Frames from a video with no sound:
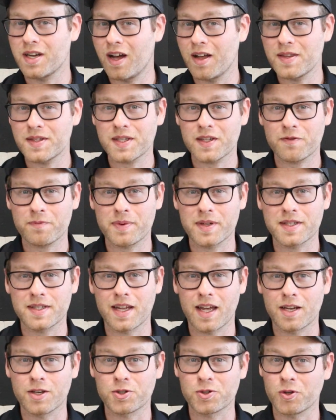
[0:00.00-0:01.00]
tons of
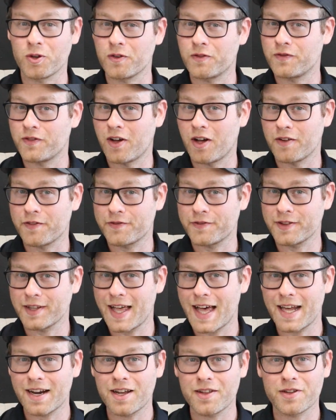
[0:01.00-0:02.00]
potential fall
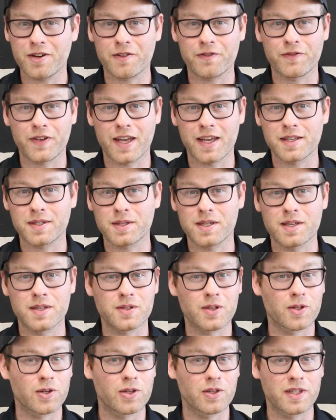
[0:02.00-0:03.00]
flat on their
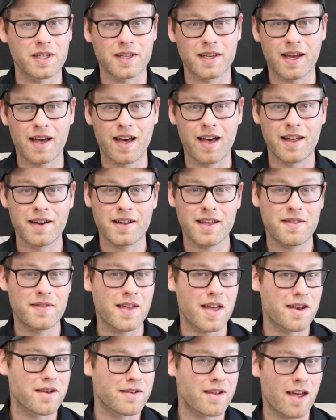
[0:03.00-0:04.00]
faces early on
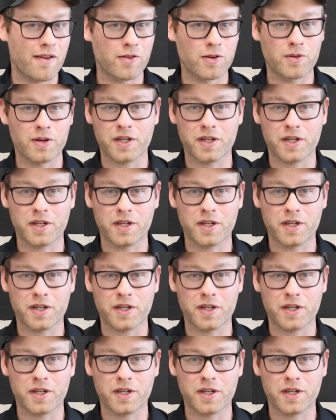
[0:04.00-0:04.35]
and then never